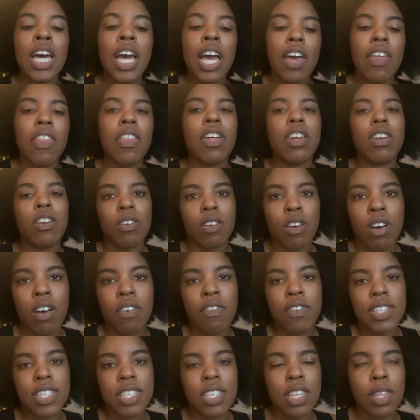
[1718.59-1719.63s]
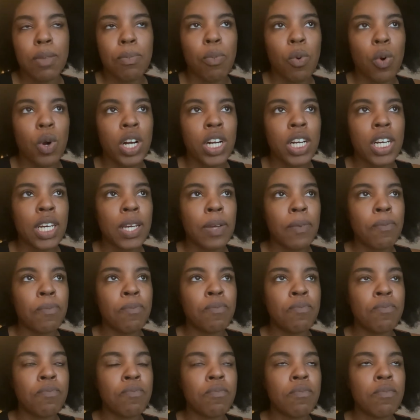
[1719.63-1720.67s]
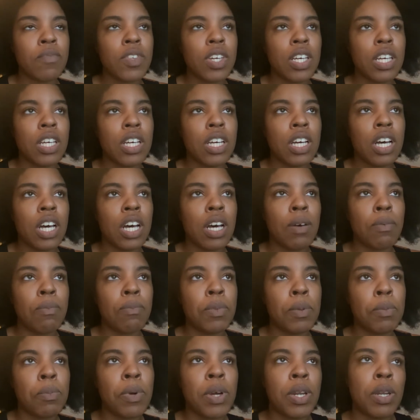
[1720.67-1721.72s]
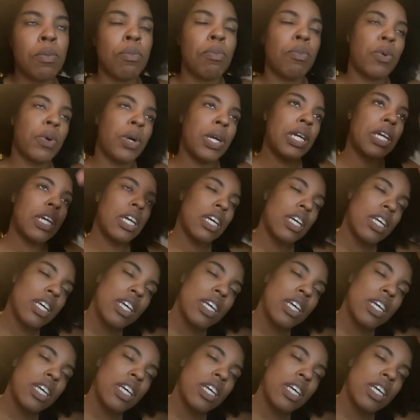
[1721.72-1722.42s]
And then obviously the pork, the breaded pork.